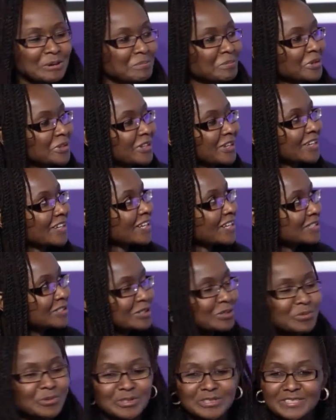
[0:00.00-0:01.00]
but the class
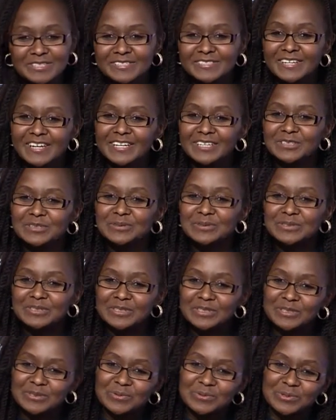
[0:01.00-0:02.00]
she was assigned to
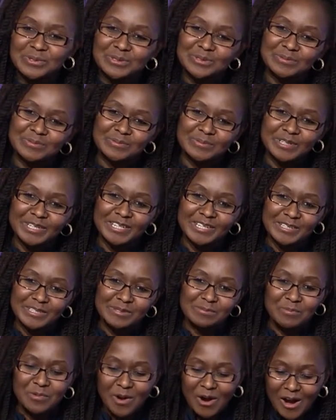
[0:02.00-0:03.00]
teach was really
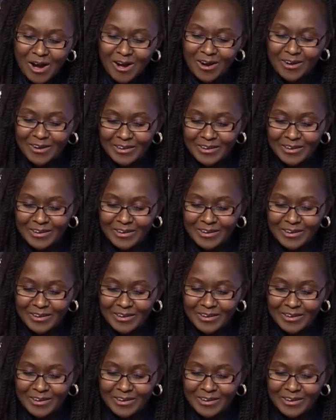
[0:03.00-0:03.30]
small.